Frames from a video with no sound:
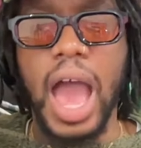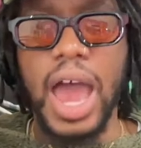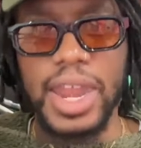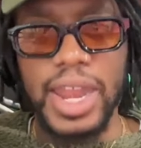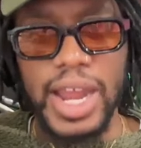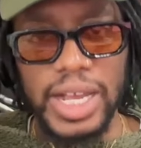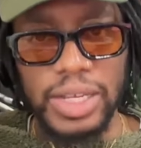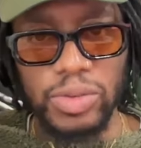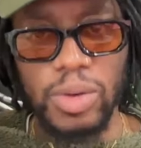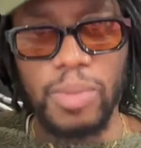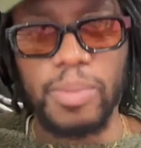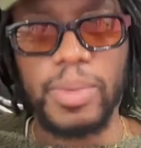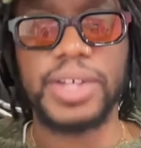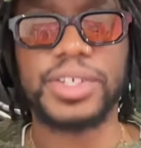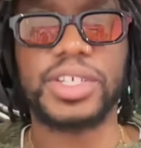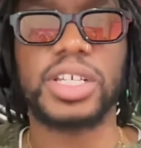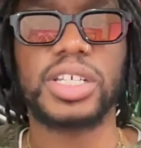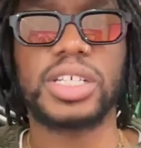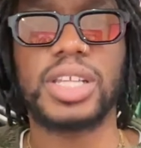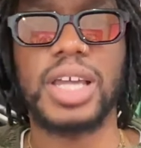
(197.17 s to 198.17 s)
And that's what
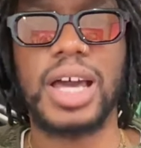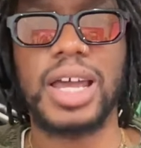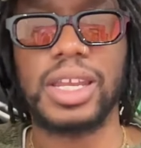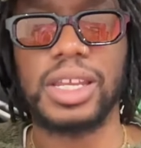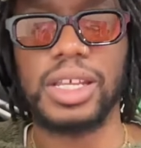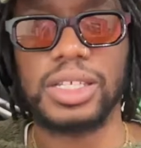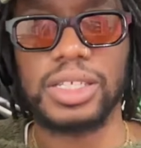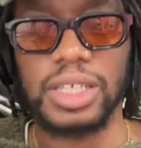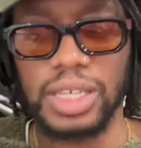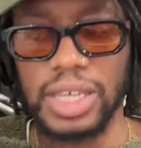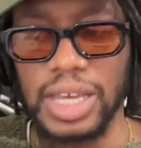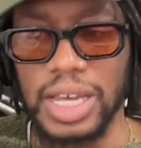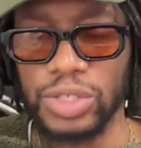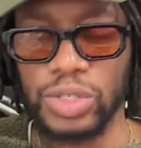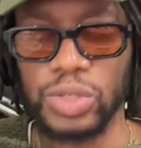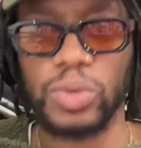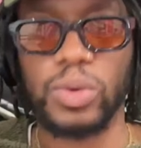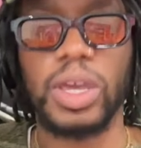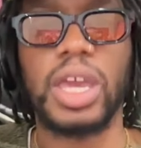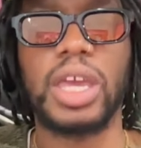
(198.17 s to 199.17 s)
Manchester United needs to
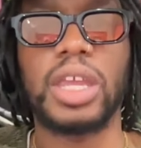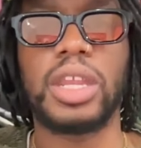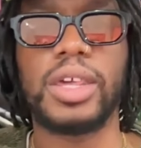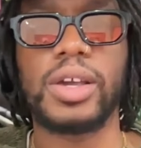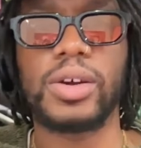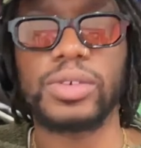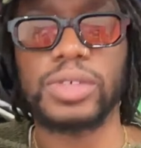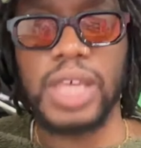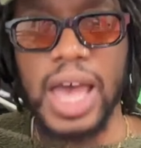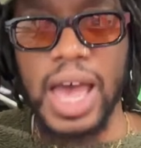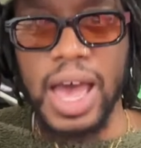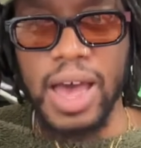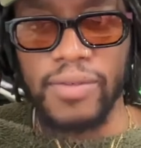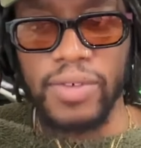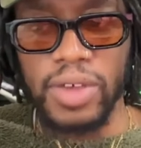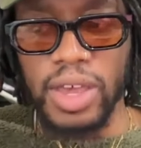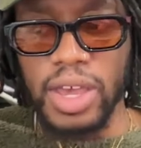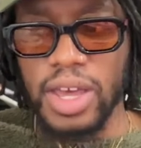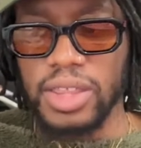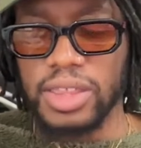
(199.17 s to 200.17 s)
get to. Ineos
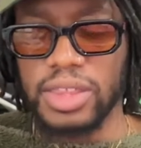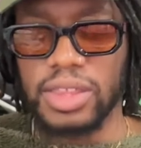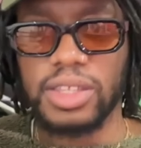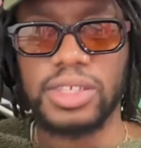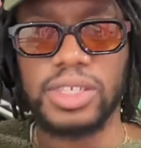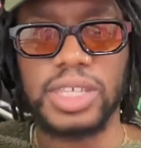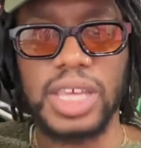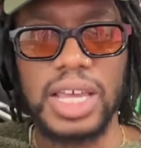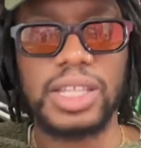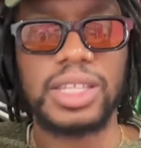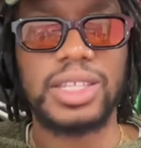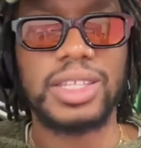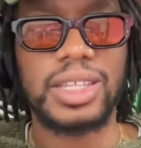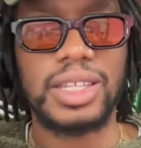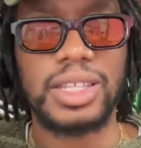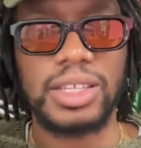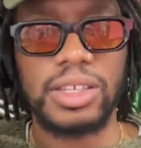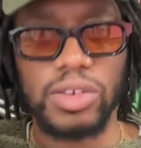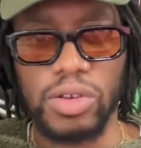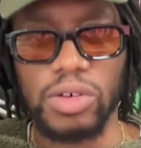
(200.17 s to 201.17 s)
have said,
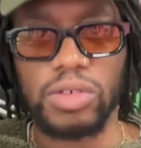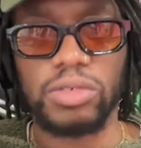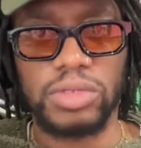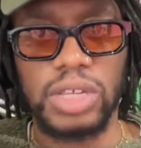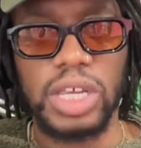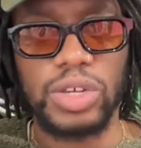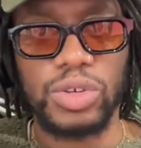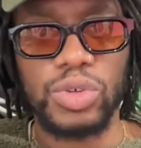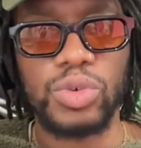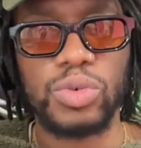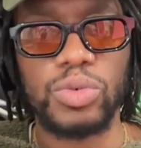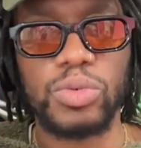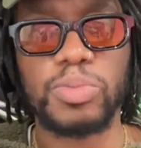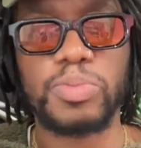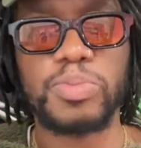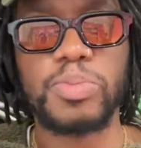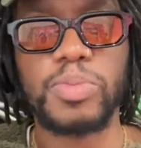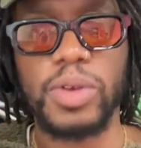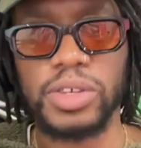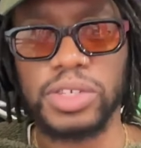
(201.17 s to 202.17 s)
you know, their
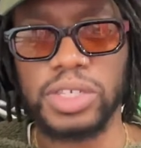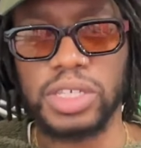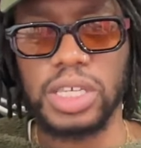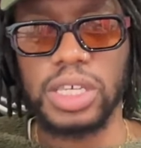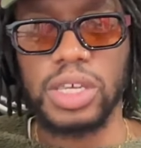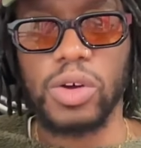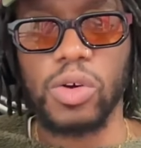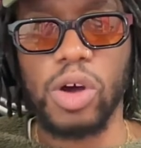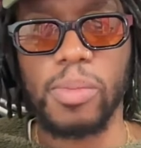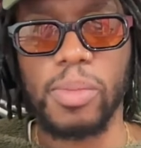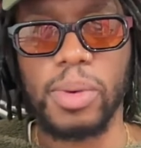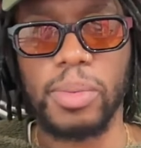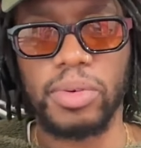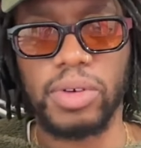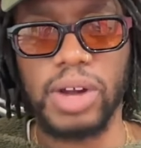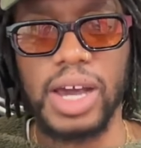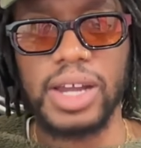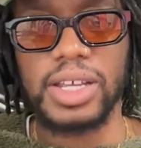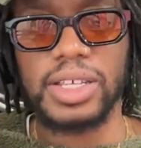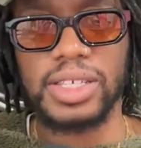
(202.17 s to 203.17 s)
new CEO, Omar
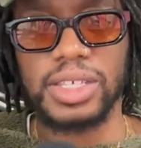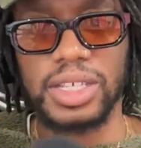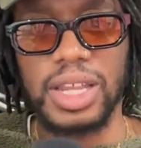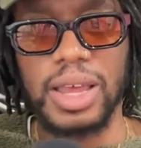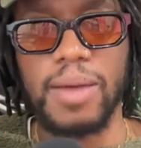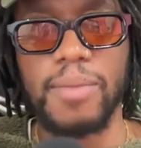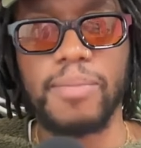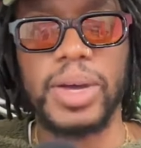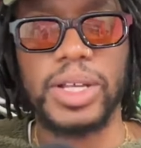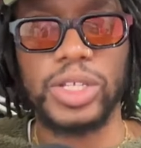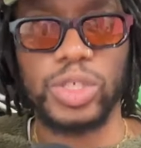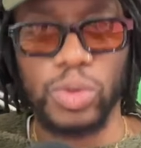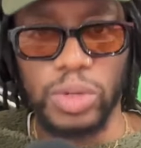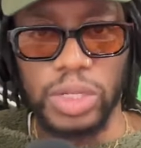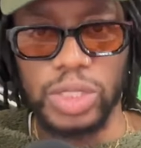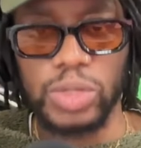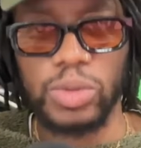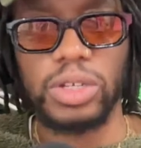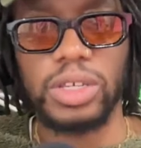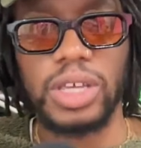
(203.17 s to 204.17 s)
Berada, said that by
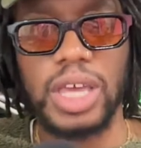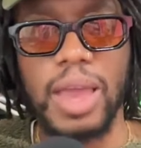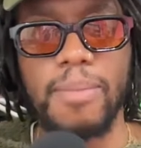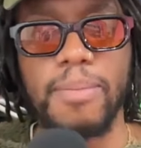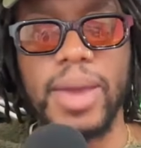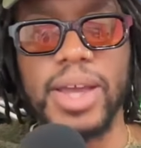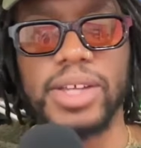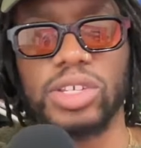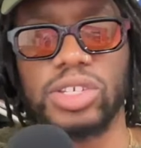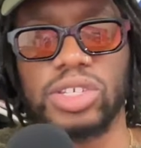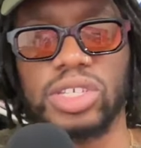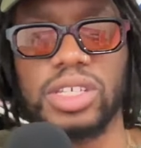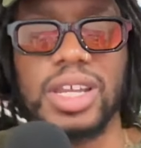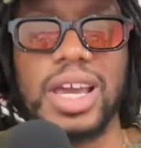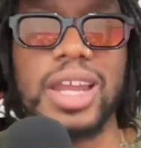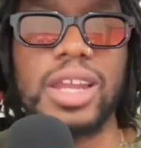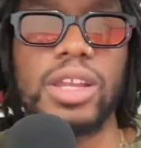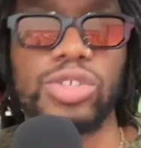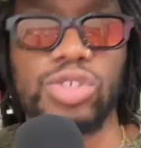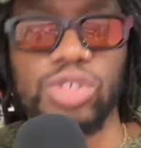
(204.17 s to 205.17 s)
2028,
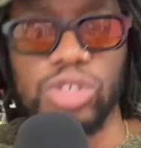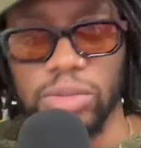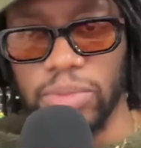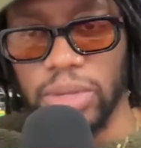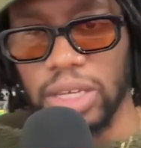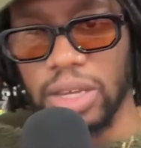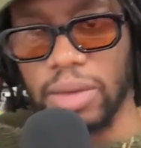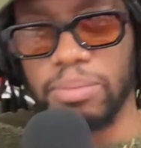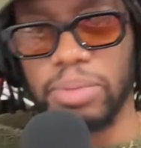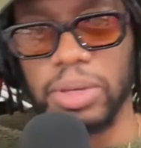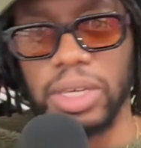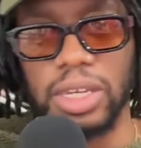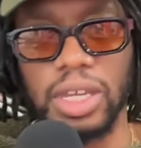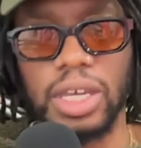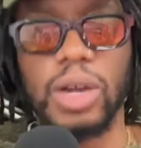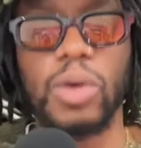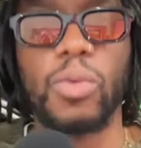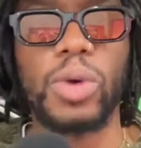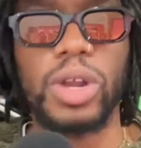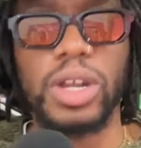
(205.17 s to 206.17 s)
Manchester United should be
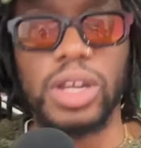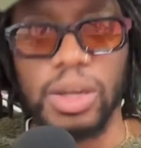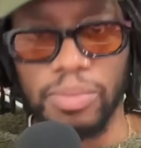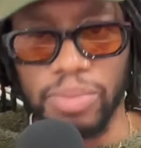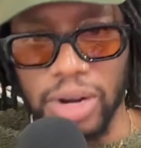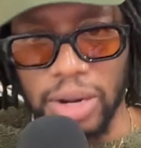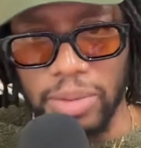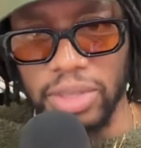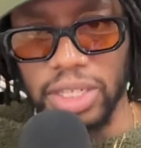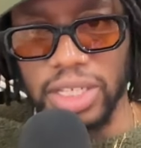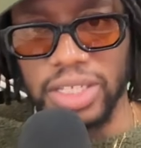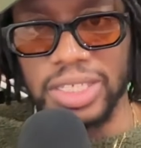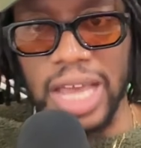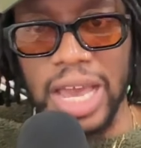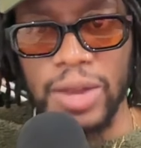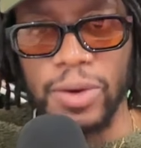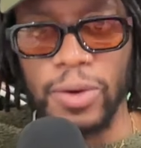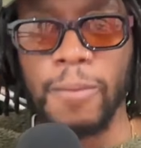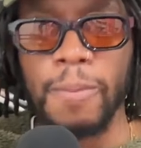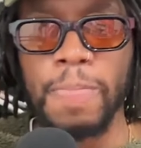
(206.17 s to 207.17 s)
competing and winning the Premier League
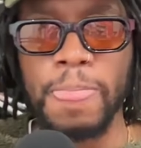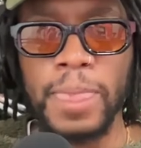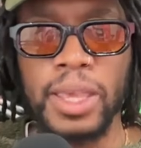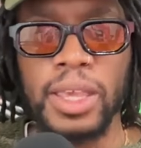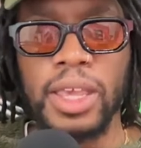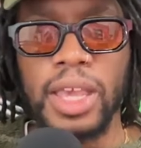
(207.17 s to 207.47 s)
title.